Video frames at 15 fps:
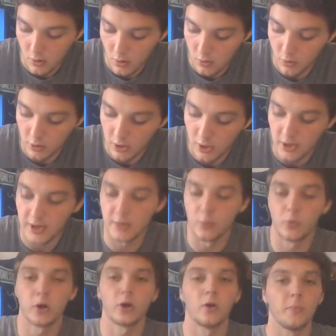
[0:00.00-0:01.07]
Okay, and we're
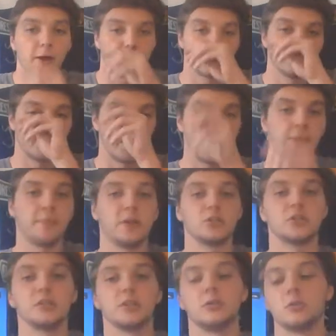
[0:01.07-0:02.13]
going to go back to the
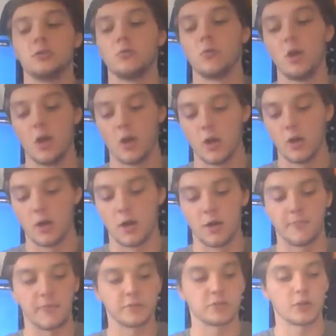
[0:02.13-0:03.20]
MHC2.
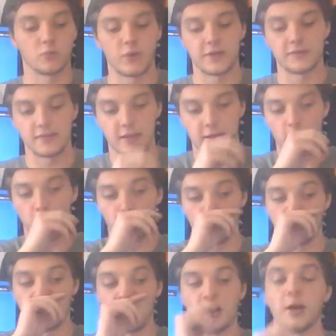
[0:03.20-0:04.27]
I'm just going to write down
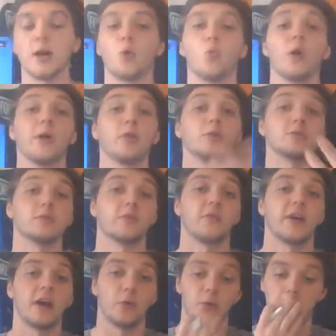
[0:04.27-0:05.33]
where those are
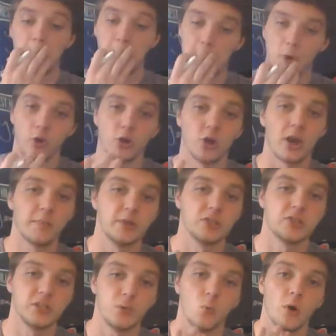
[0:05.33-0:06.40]
found, or your
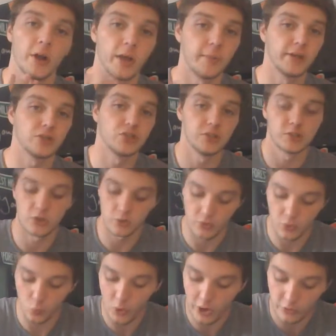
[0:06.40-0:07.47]
MHC1, MHC2, and
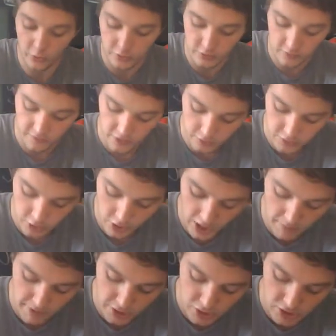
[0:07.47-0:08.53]
where those are found. So your
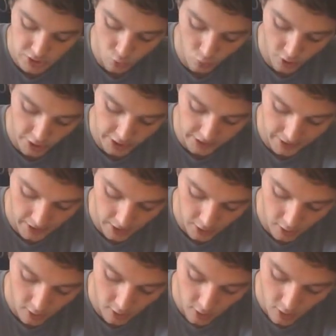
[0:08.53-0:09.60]
MHC1,
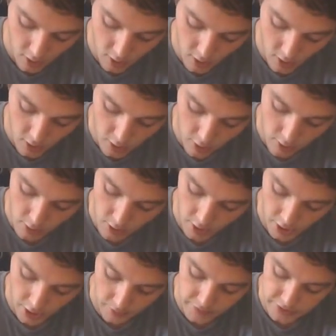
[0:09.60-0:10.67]
again,
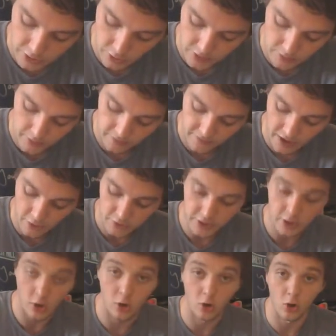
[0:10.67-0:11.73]
is going to be found in
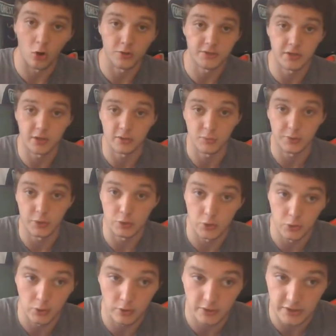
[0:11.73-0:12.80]
all cells with a
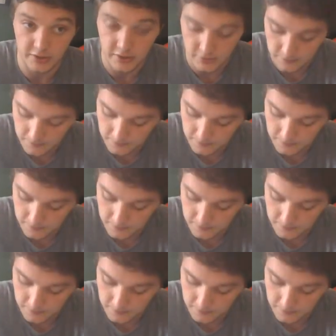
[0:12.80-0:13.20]
nucleus.